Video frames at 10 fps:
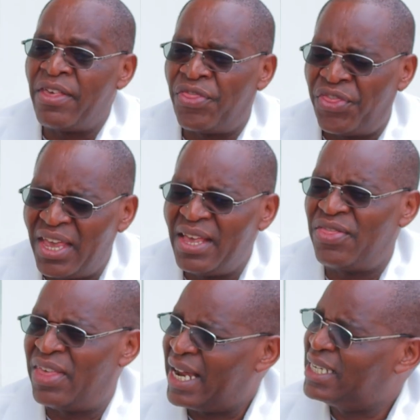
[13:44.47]
I
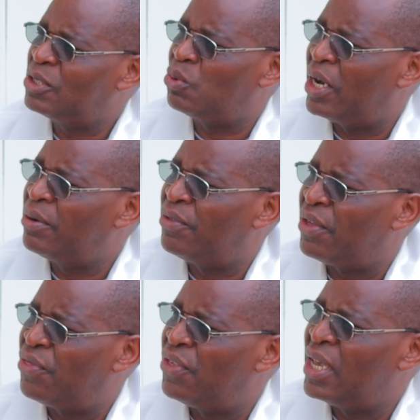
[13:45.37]
think that is one of
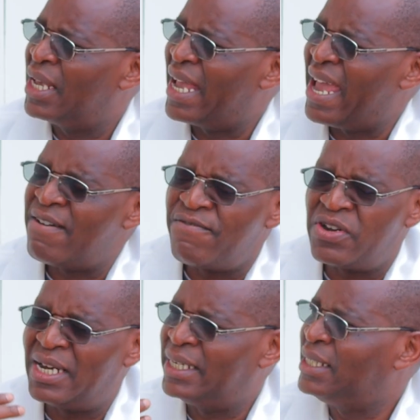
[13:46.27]
the things
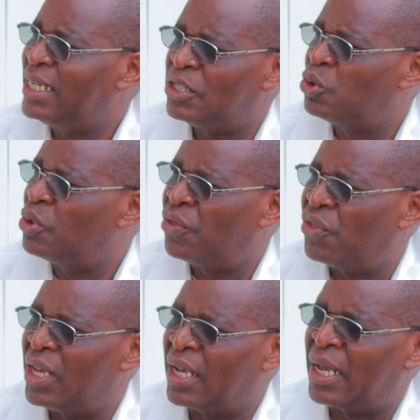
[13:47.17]
every leader should
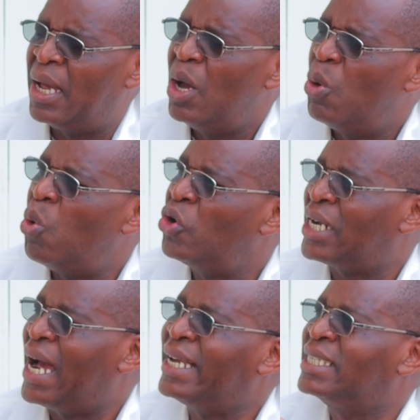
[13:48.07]
think.
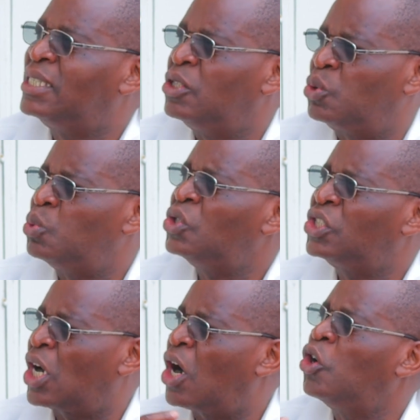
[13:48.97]
What attitude,
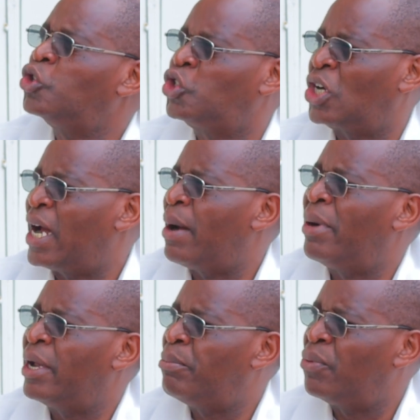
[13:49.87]
what culture
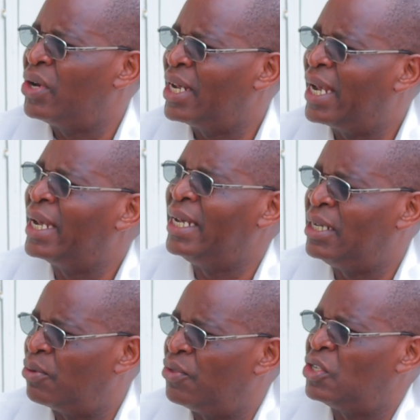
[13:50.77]
am I bringing
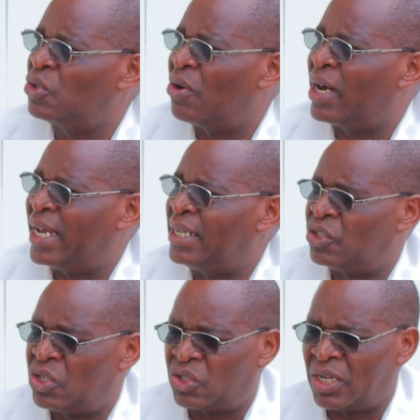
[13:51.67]
into this
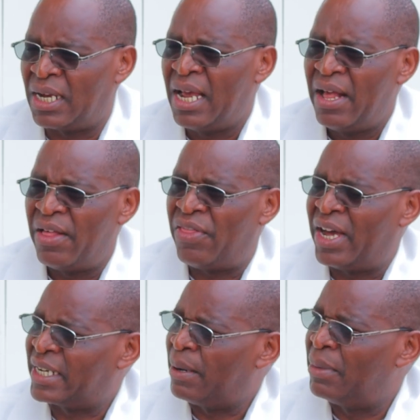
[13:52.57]
organization
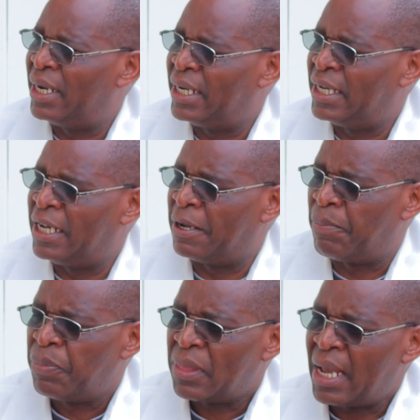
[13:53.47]
that I'm leading?